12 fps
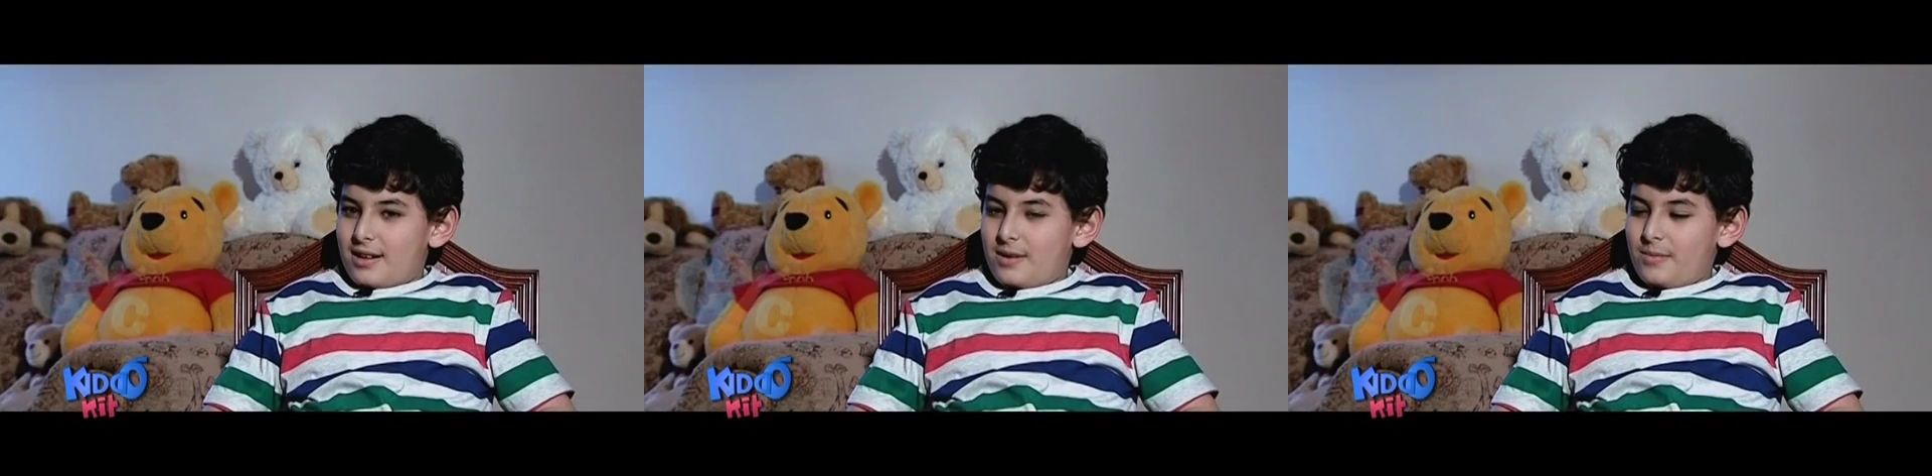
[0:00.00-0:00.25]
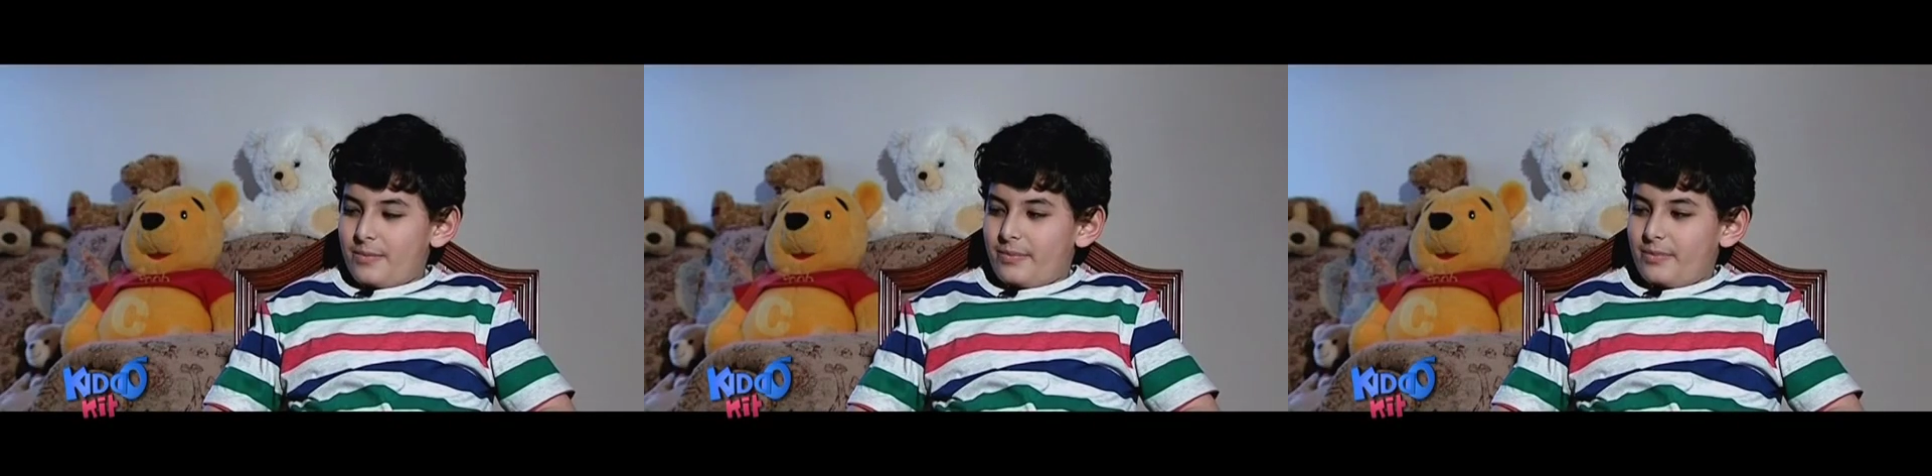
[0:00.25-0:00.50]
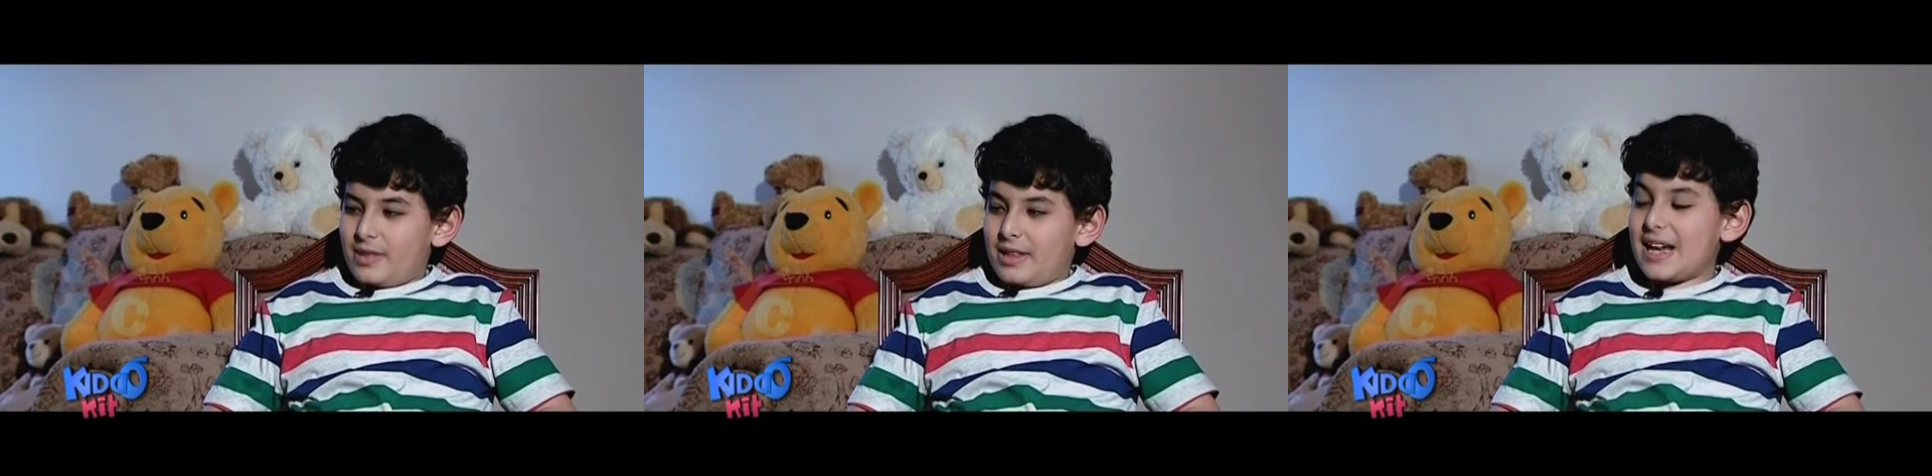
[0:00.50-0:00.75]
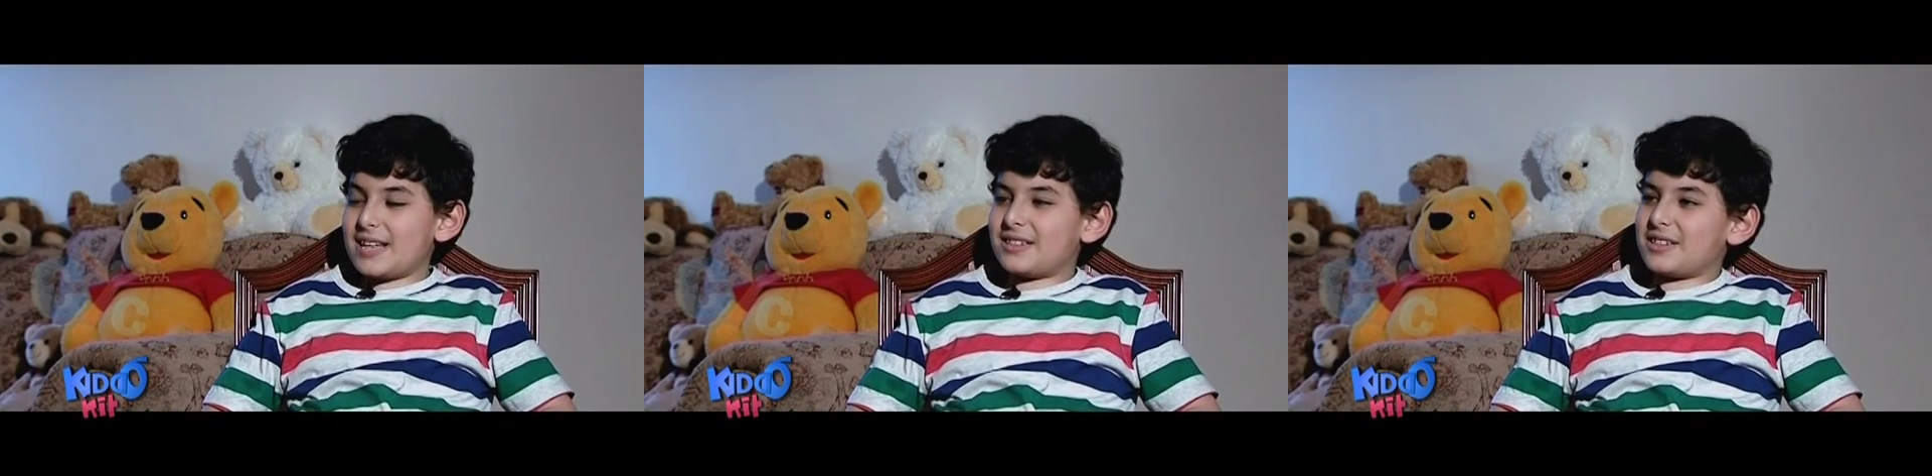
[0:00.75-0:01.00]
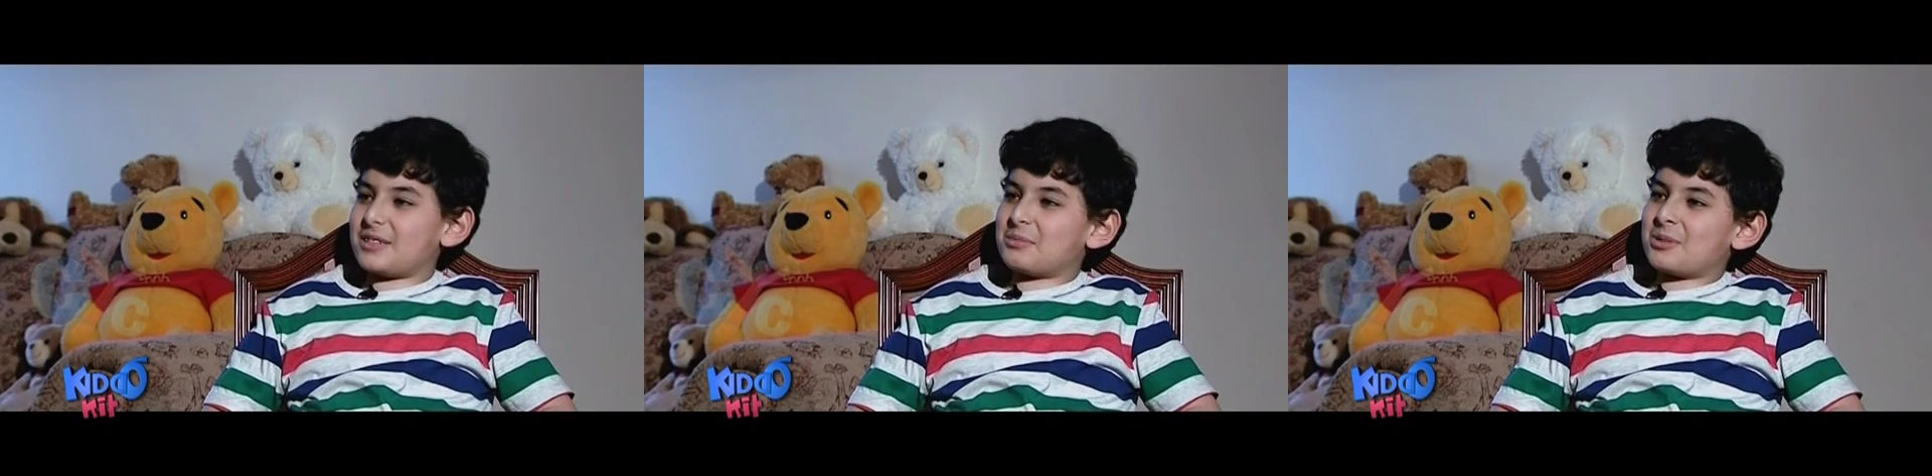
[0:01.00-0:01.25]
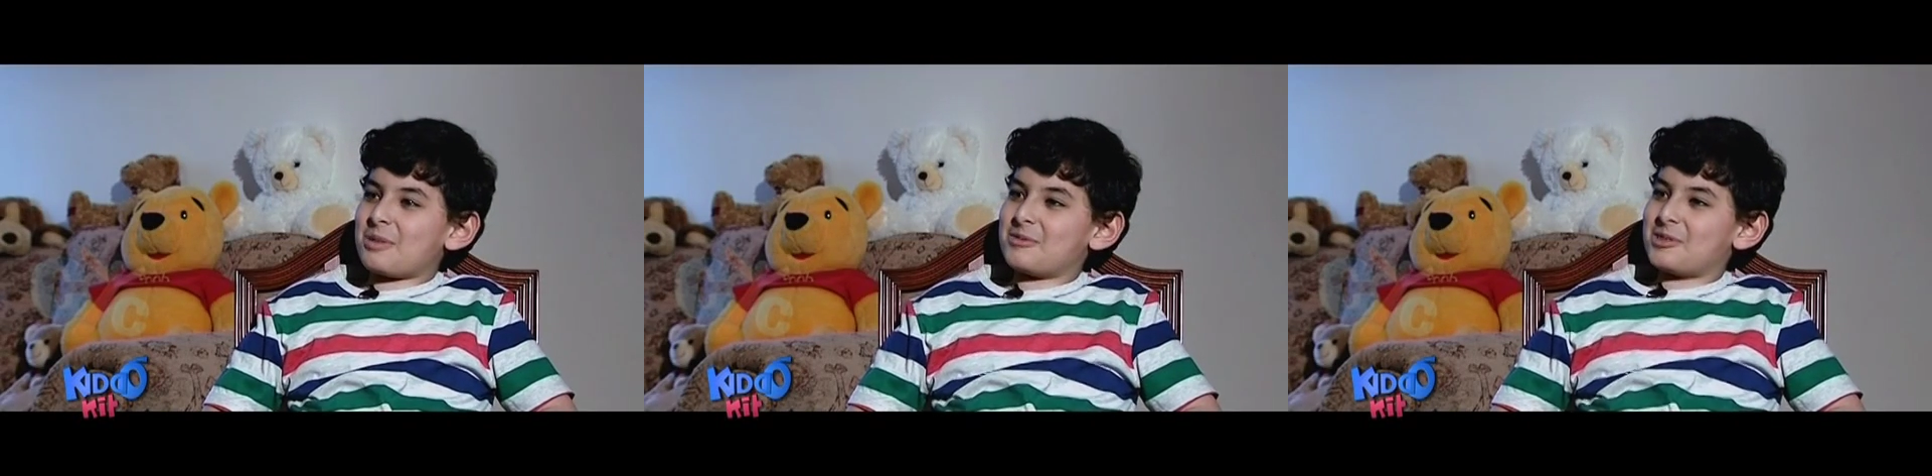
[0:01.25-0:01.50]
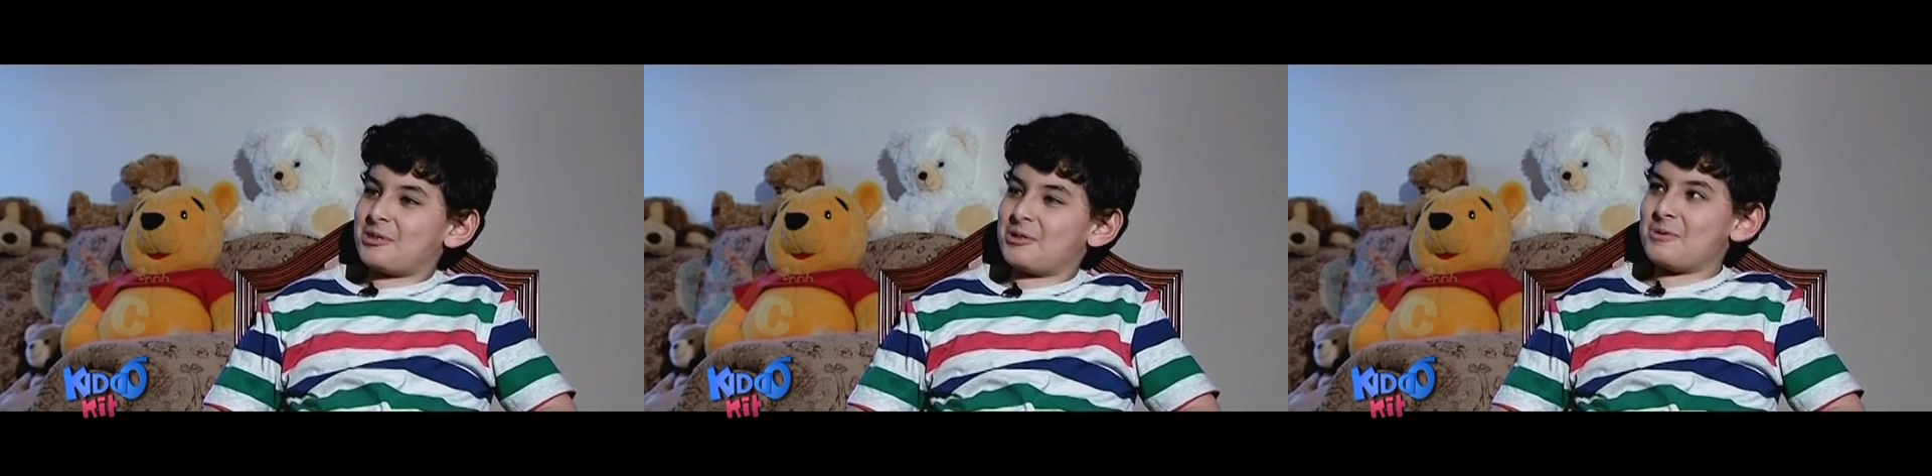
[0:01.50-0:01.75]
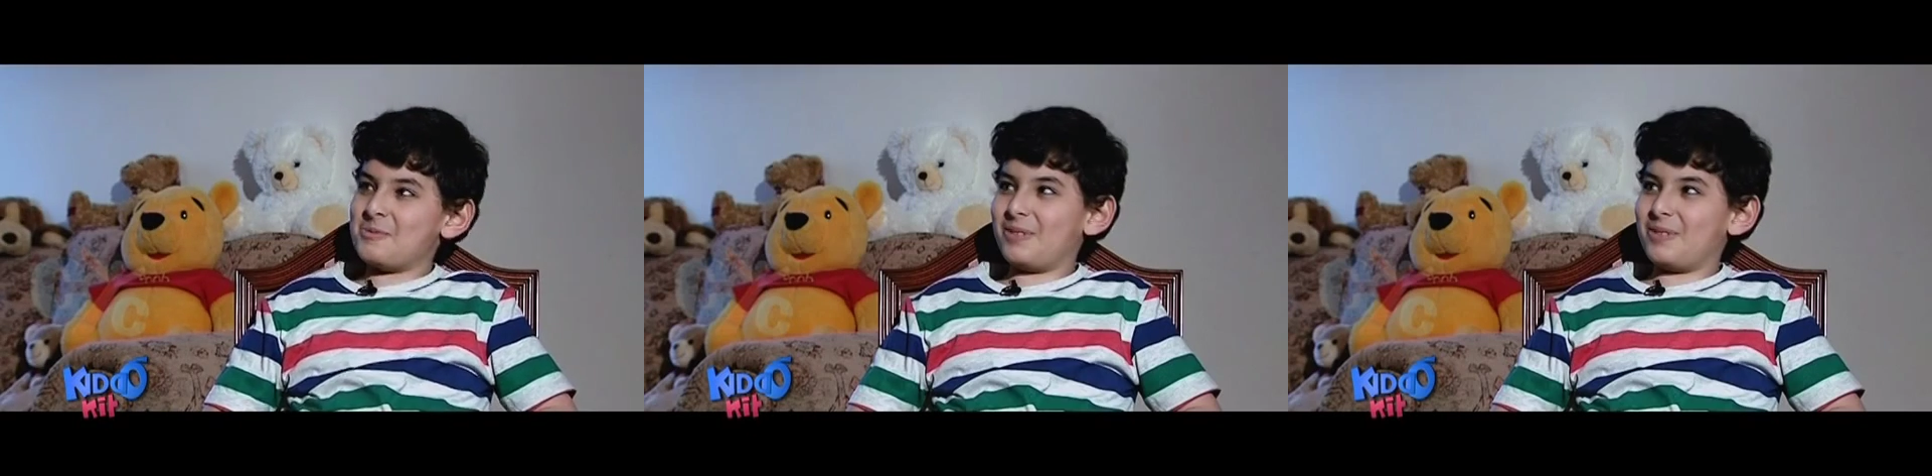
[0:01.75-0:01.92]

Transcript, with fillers: Um, yes, I sometimes do,